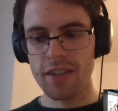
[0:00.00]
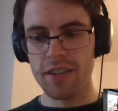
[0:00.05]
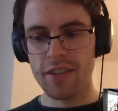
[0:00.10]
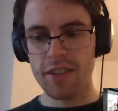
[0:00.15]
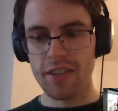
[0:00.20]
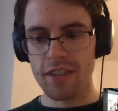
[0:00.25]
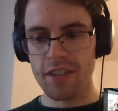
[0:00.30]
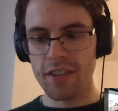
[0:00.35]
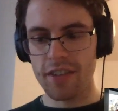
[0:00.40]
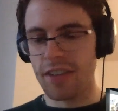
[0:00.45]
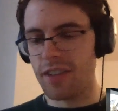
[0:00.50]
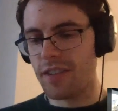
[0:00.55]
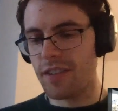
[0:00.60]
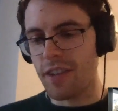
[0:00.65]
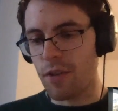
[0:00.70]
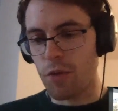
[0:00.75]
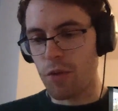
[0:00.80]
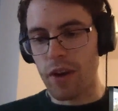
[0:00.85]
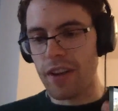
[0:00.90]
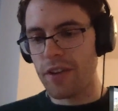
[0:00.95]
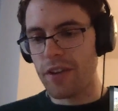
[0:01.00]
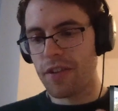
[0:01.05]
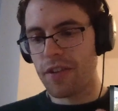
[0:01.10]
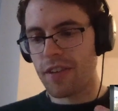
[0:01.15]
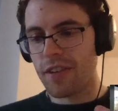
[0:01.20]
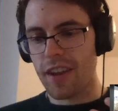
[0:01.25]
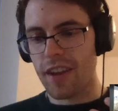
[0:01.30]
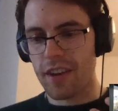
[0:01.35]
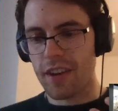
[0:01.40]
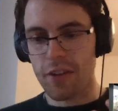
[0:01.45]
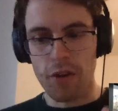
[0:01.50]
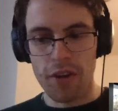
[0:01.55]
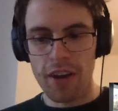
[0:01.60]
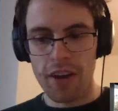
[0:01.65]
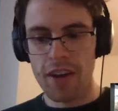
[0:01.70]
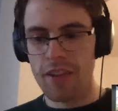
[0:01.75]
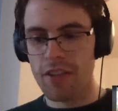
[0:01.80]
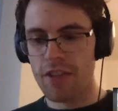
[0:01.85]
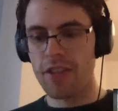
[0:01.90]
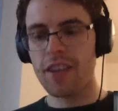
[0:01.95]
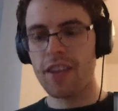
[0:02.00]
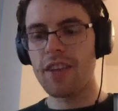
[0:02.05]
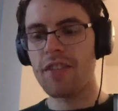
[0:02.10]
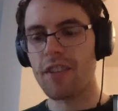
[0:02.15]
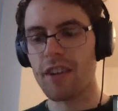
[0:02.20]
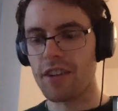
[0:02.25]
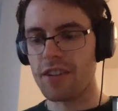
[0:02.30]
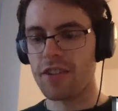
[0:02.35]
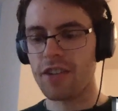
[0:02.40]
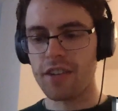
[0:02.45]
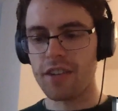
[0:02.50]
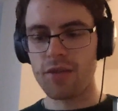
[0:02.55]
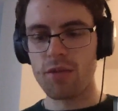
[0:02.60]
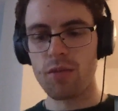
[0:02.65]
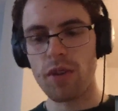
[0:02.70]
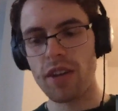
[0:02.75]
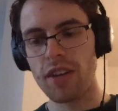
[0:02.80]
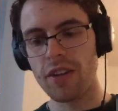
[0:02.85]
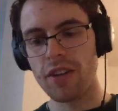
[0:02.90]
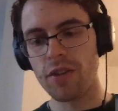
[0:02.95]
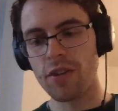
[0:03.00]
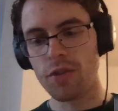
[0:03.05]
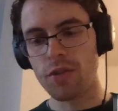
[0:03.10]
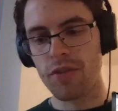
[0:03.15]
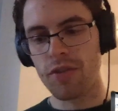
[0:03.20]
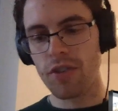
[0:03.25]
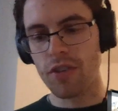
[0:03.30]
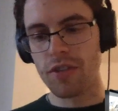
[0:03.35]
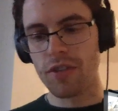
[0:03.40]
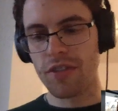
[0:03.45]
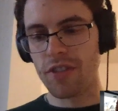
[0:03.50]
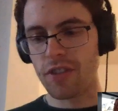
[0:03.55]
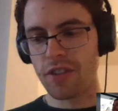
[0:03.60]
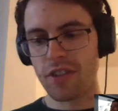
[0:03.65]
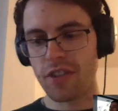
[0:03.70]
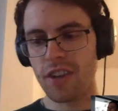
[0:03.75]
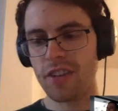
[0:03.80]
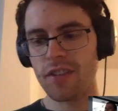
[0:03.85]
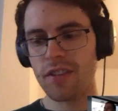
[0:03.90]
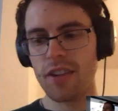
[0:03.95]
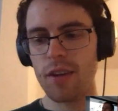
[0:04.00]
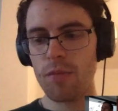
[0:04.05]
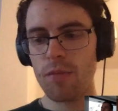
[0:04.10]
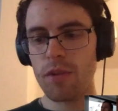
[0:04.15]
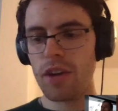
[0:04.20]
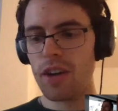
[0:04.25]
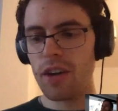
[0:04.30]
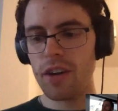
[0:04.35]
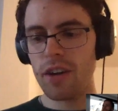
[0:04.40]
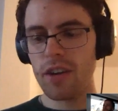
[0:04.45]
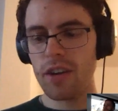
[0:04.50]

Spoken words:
Is there a way to detect, okay, these are just really useful for JSON API